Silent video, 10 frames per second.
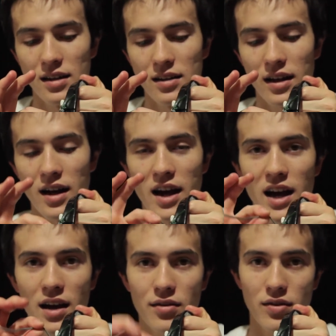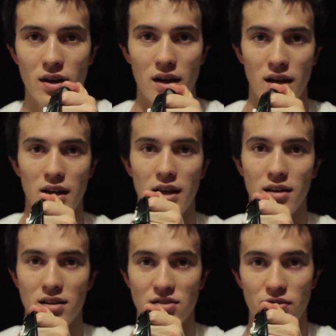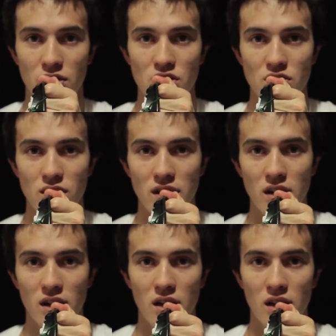that I have in this first string